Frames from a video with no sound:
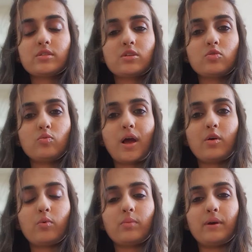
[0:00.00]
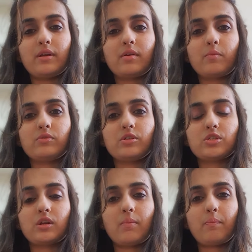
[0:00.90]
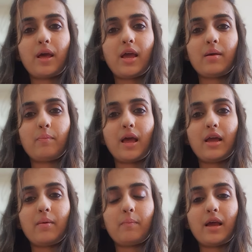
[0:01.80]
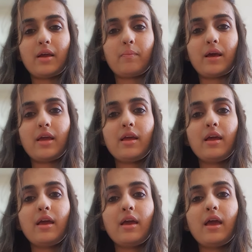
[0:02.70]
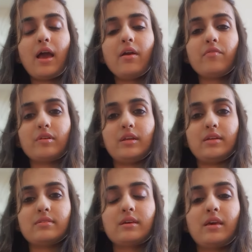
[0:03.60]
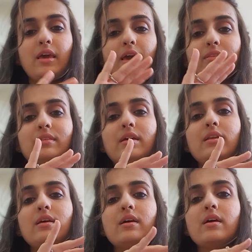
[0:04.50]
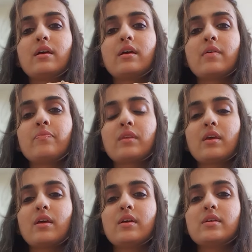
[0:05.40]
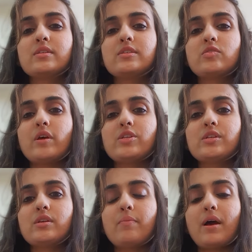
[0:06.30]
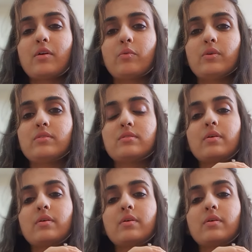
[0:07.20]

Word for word: into backward bending position apply apply apply apply and release and then stretch it backwards